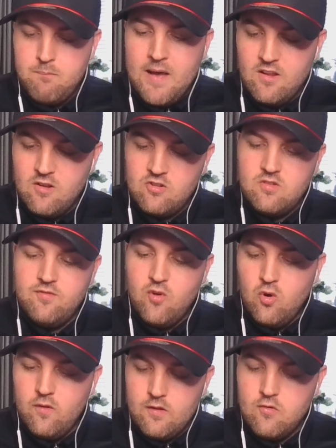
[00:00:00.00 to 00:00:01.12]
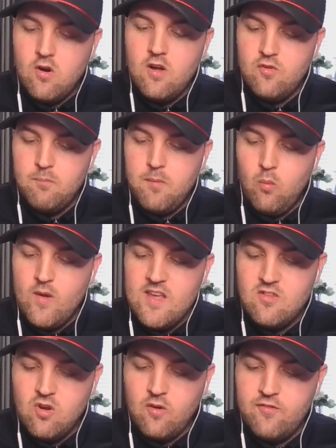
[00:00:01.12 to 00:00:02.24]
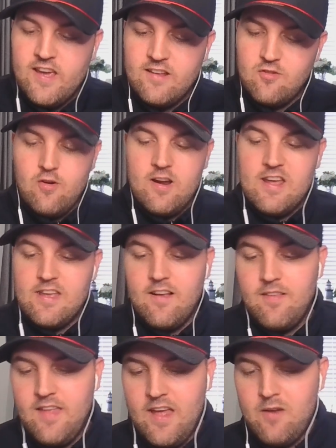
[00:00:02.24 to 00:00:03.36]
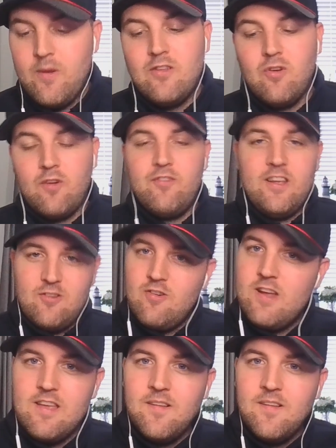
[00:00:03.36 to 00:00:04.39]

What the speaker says: Balanced for the rival, but we took victory. And we took victory